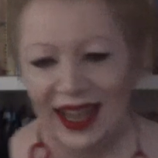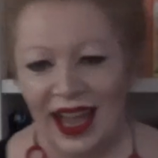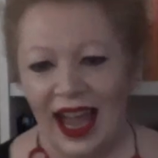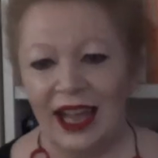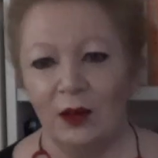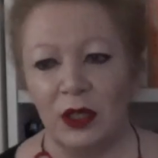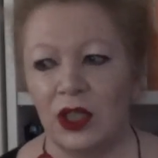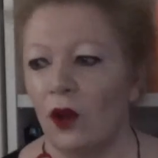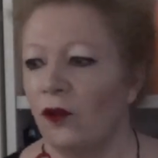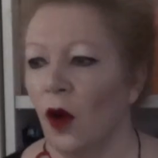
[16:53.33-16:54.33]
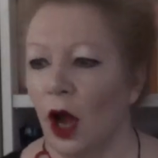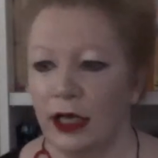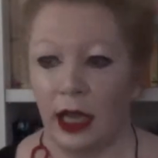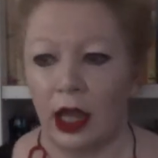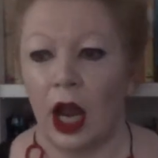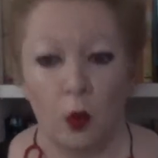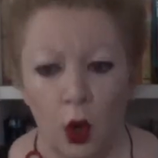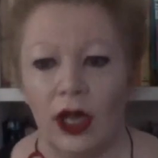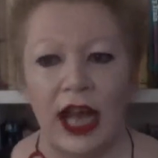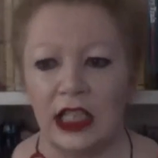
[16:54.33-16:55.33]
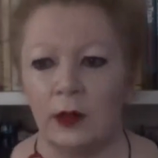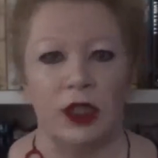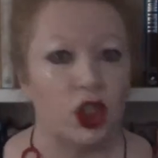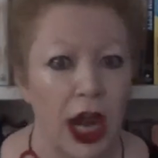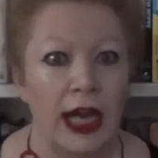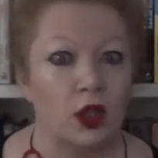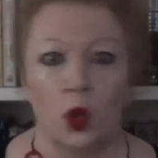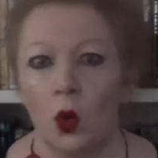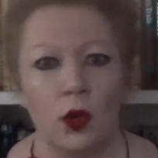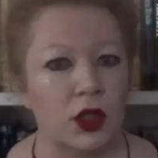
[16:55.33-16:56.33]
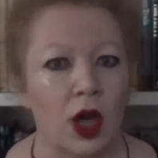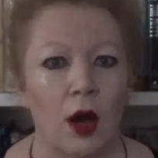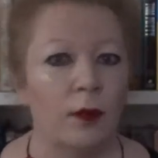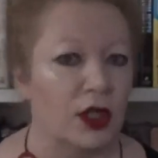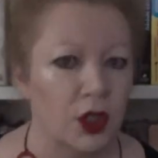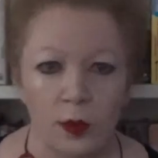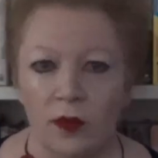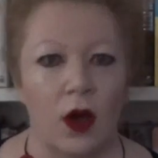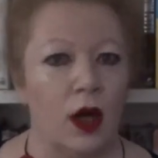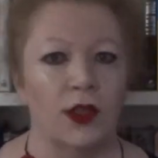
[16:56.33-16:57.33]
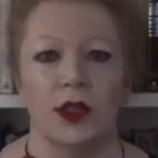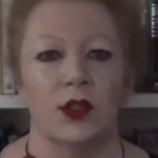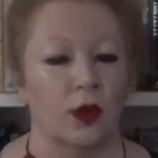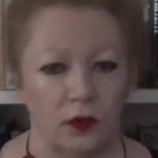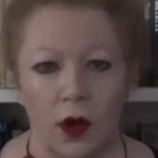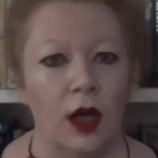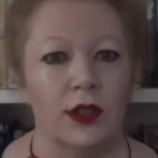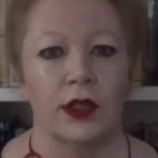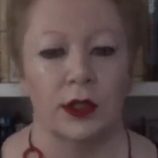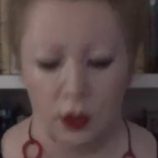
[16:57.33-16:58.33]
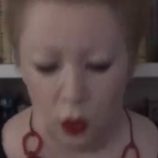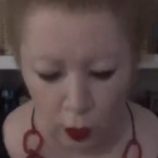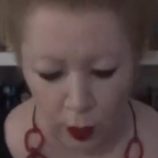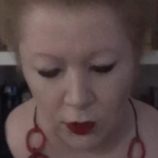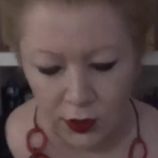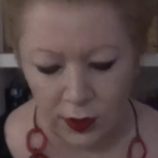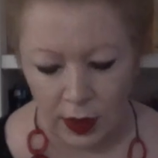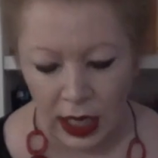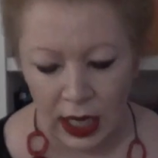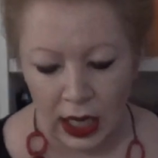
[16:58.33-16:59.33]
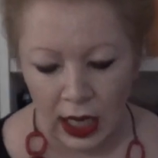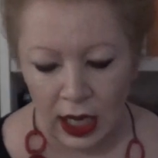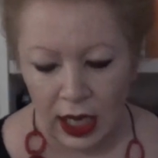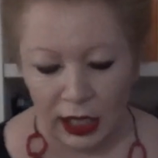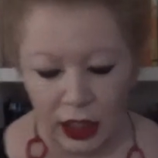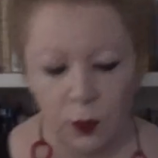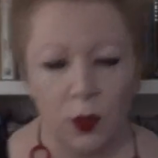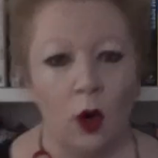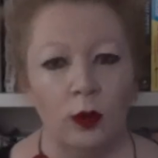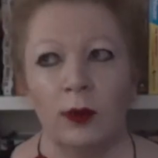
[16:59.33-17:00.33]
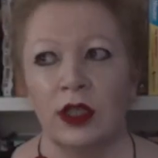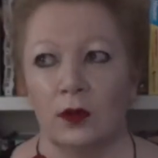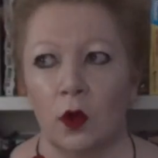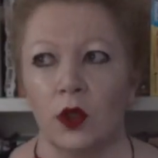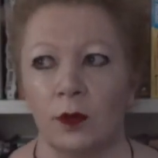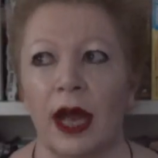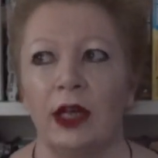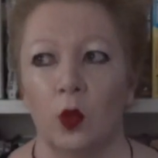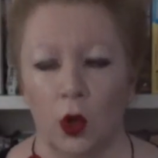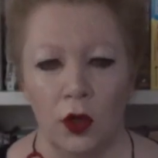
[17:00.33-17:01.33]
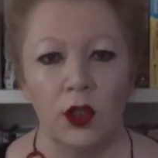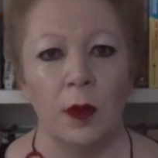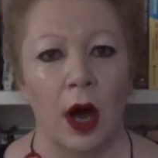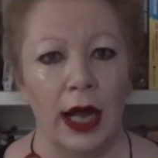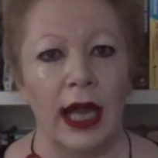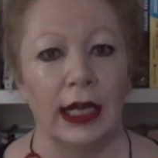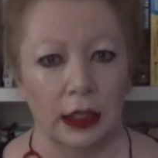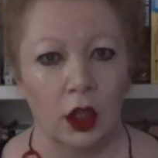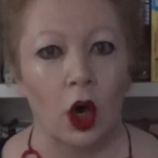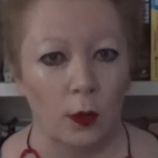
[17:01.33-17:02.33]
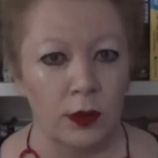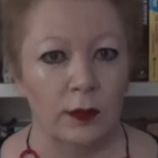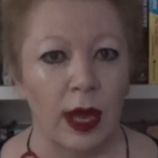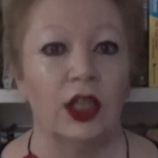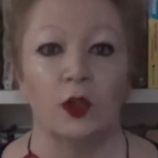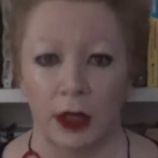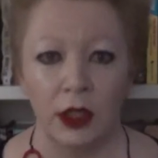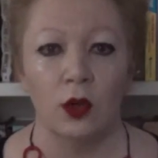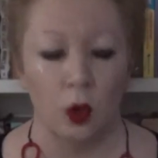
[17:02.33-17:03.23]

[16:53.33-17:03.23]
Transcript: And we're so frightened that our work has to be checked all the time by supervisors or advisors or bosses. And this problem is, of course, made worse by helicopter management or